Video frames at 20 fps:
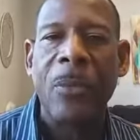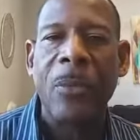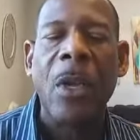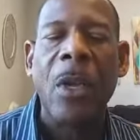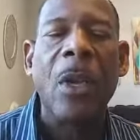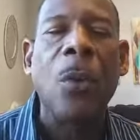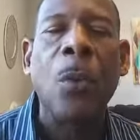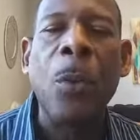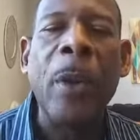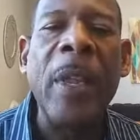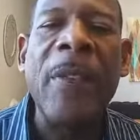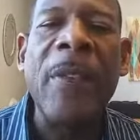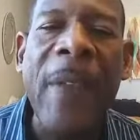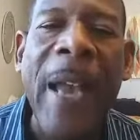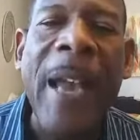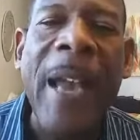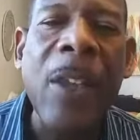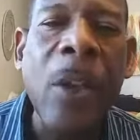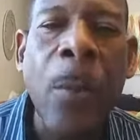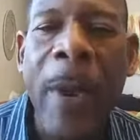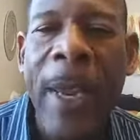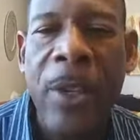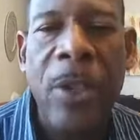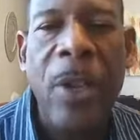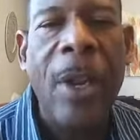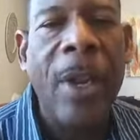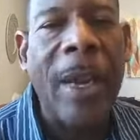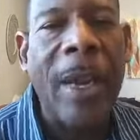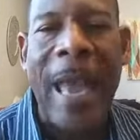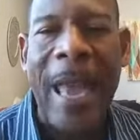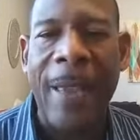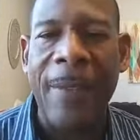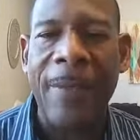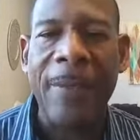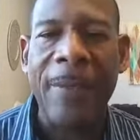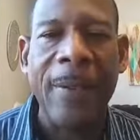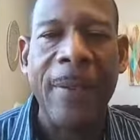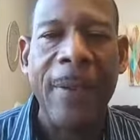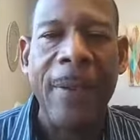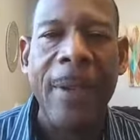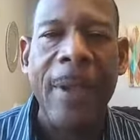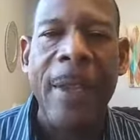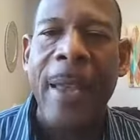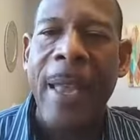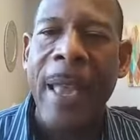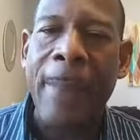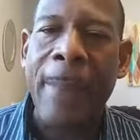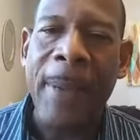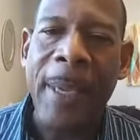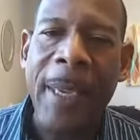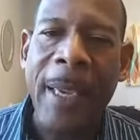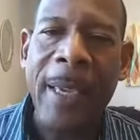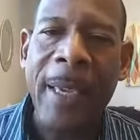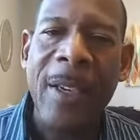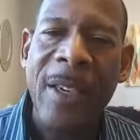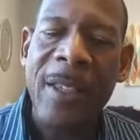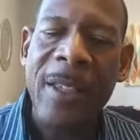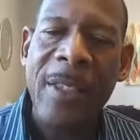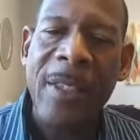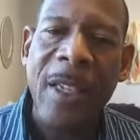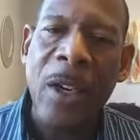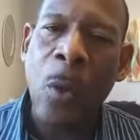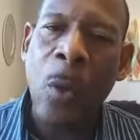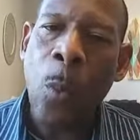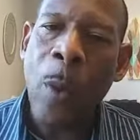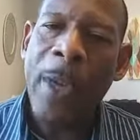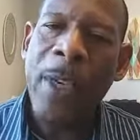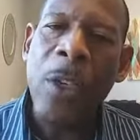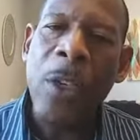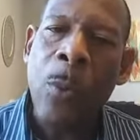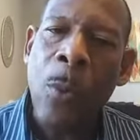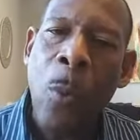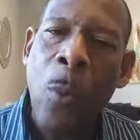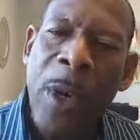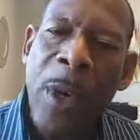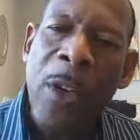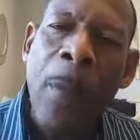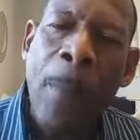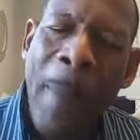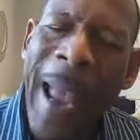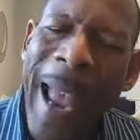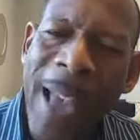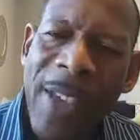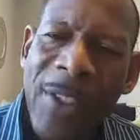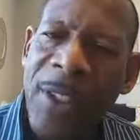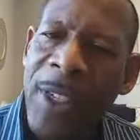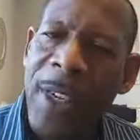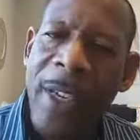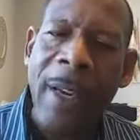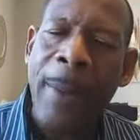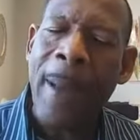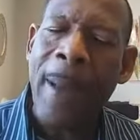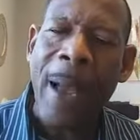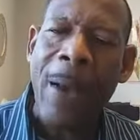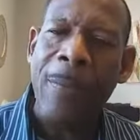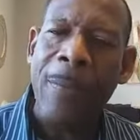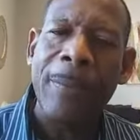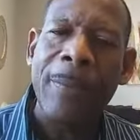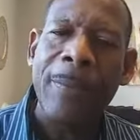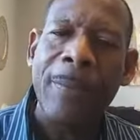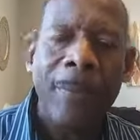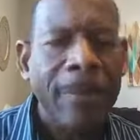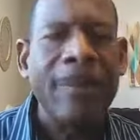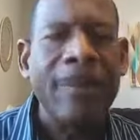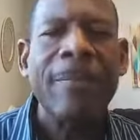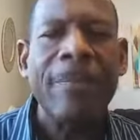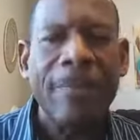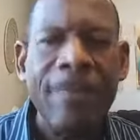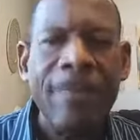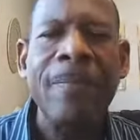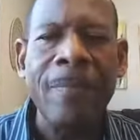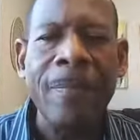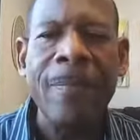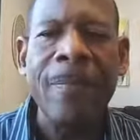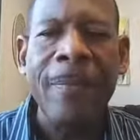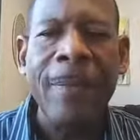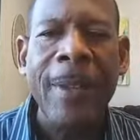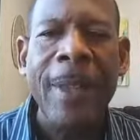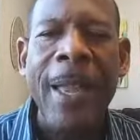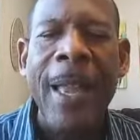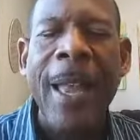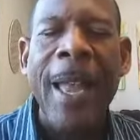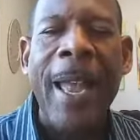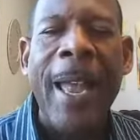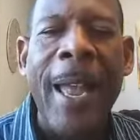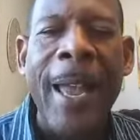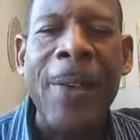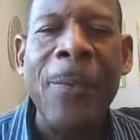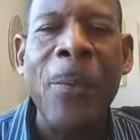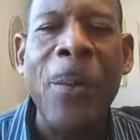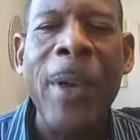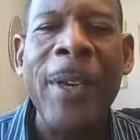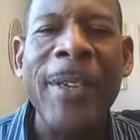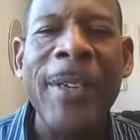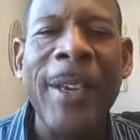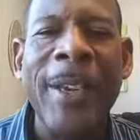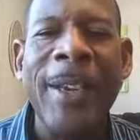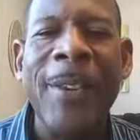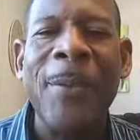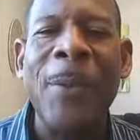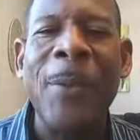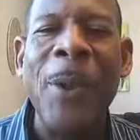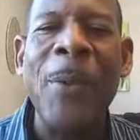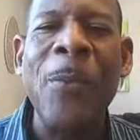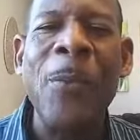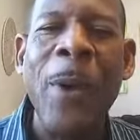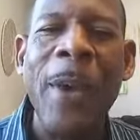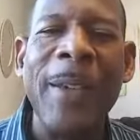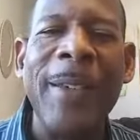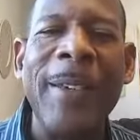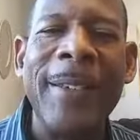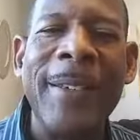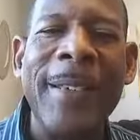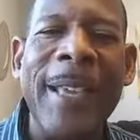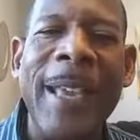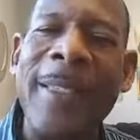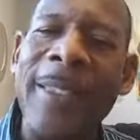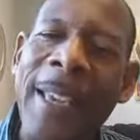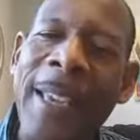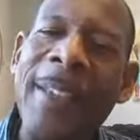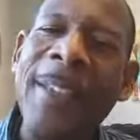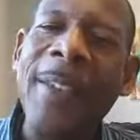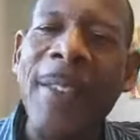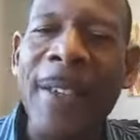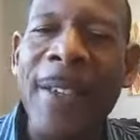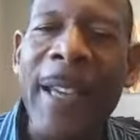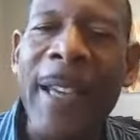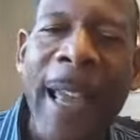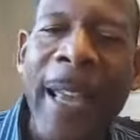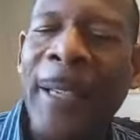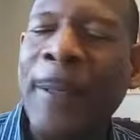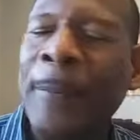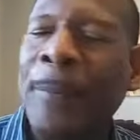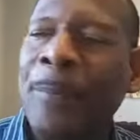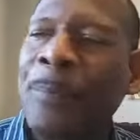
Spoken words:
Reevaluate your life and begin to consider, what are you passionate about? And what at the end of the day,